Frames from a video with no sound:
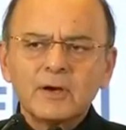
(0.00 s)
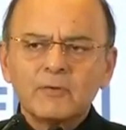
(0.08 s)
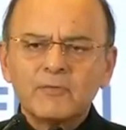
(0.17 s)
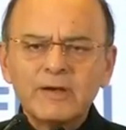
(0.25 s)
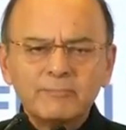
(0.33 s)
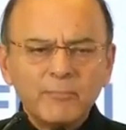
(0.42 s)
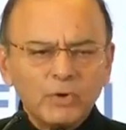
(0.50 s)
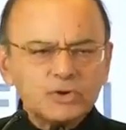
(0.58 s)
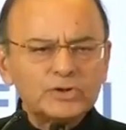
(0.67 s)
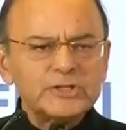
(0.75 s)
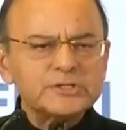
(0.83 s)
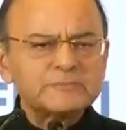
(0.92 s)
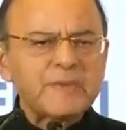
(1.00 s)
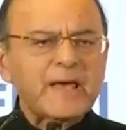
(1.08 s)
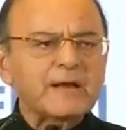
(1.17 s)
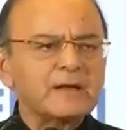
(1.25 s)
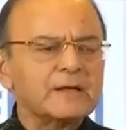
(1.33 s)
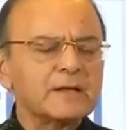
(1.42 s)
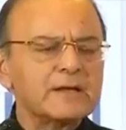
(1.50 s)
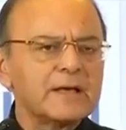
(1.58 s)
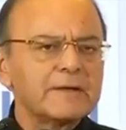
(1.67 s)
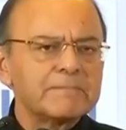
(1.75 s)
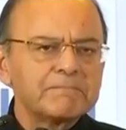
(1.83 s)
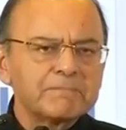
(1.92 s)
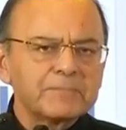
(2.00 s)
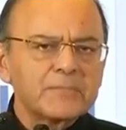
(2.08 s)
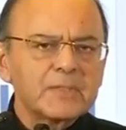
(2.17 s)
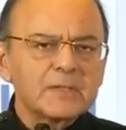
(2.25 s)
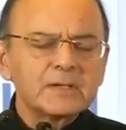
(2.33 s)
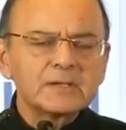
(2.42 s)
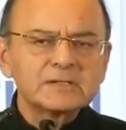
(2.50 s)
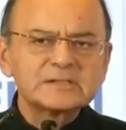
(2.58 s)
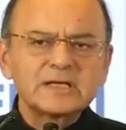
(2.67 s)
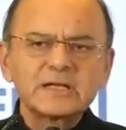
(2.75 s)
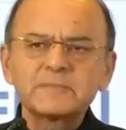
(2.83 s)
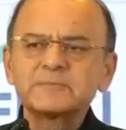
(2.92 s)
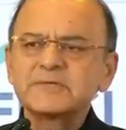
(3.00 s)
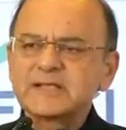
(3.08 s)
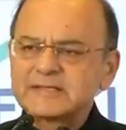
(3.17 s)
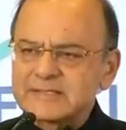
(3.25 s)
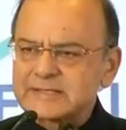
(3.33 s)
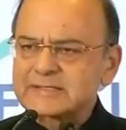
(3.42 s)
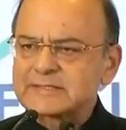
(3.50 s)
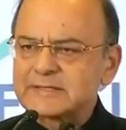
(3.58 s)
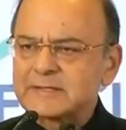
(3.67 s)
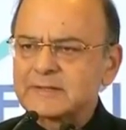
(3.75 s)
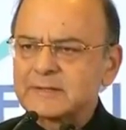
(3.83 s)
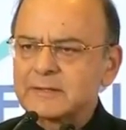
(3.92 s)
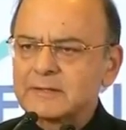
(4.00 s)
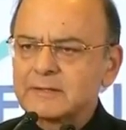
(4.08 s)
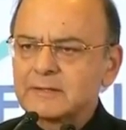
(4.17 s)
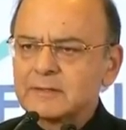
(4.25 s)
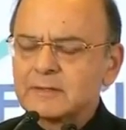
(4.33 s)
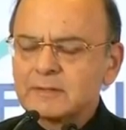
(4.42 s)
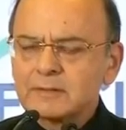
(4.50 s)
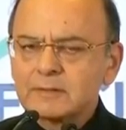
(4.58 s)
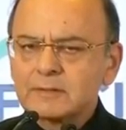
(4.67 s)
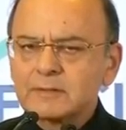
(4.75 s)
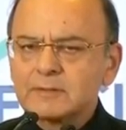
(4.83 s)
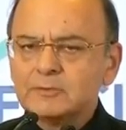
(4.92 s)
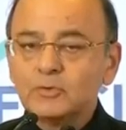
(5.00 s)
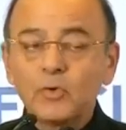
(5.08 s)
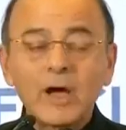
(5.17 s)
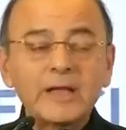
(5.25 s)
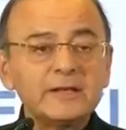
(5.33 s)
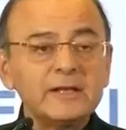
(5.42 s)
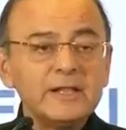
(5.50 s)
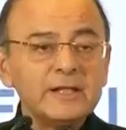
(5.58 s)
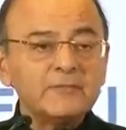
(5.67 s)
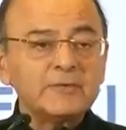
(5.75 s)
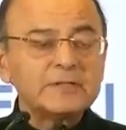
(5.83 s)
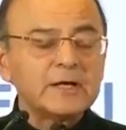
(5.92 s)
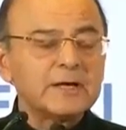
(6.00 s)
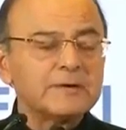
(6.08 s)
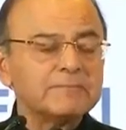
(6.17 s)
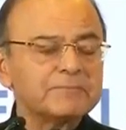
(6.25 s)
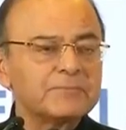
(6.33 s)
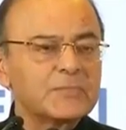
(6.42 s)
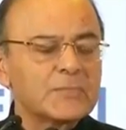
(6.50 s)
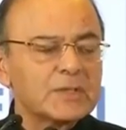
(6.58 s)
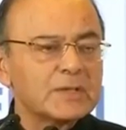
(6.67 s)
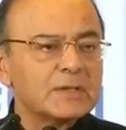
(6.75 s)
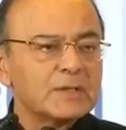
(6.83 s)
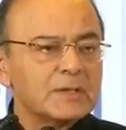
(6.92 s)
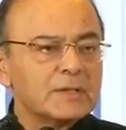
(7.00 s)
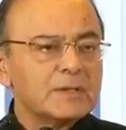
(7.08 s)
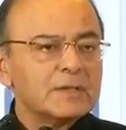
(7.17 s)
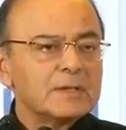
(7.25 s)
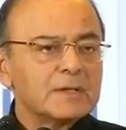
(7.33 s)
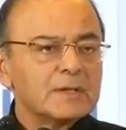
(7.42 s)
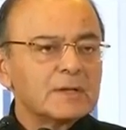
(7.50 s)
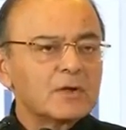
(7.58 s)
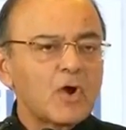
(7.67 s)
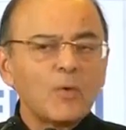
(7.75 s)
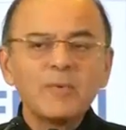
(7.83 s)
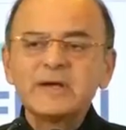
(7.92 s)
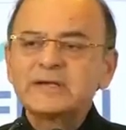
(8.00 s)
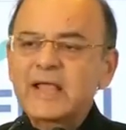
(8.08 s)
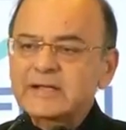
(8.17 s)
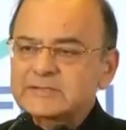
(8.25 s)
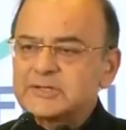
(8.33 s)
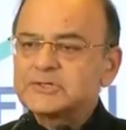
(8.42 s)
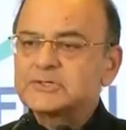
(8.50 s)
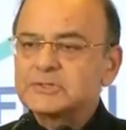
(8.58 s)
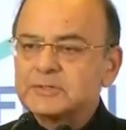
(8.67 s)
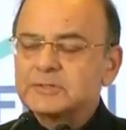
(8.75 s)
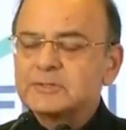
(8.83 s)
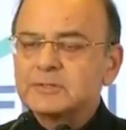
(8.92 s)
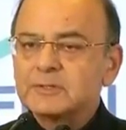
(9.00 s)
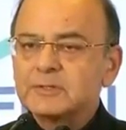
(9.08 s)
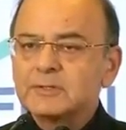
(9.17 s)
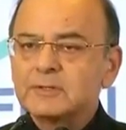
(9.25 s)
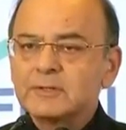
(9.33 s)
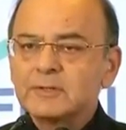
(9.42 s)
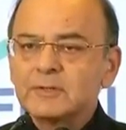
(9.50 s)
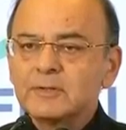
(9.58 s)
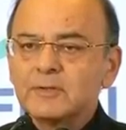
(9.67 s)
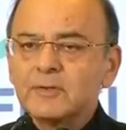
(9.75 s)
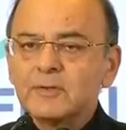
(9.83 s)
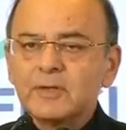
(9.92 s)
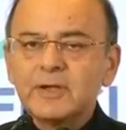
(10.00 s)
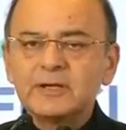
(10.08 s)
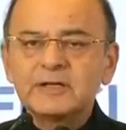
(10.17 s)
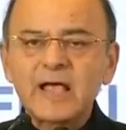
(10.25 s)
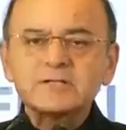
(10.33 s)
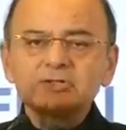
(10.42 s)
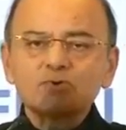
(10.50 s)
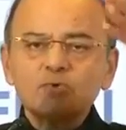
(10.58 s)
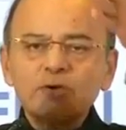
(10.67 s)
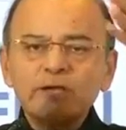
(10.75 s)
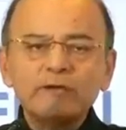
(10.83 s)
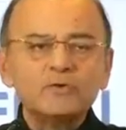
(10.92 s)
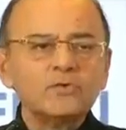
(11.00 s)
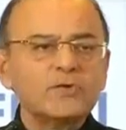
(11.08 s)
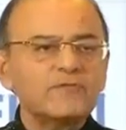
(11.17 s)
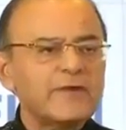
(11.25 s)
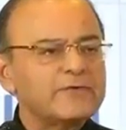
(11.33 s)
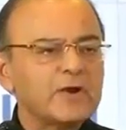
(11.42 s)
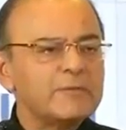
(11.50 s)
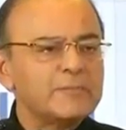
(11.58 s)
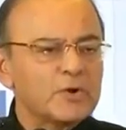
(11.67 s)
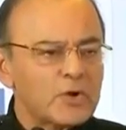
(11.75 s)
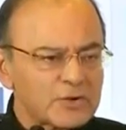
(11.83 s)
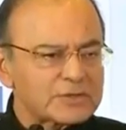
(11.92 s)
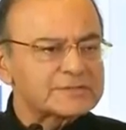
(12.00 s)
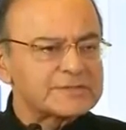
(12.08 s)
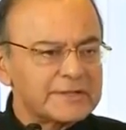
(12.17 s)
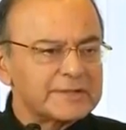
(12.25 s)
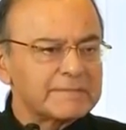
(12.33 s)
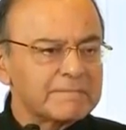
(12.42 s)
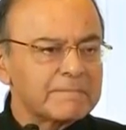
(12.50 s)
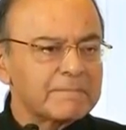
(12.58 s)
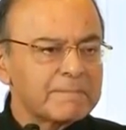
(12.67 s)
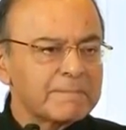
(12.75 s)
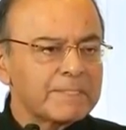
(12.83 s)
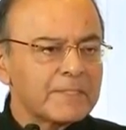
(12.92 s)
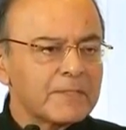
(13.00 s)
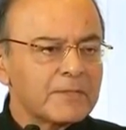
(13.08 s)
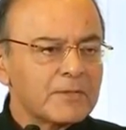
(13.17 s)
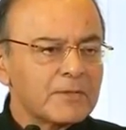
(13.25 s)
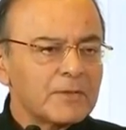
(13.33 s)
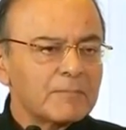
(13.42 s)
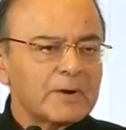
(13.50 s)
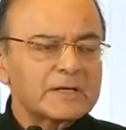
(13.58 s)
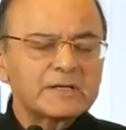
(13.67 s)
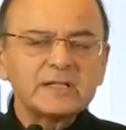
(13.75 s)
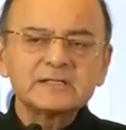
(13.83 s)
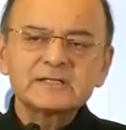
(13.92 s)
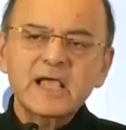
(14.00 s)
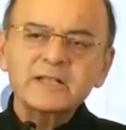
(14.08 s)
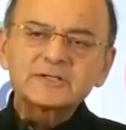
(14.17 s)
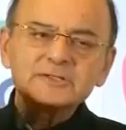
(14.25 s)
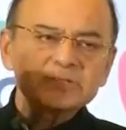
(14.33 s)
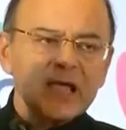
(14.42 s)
when both these parallel setups exist? Though ideally with a common taxation, it has to lead to a federal bureaucracy. But till such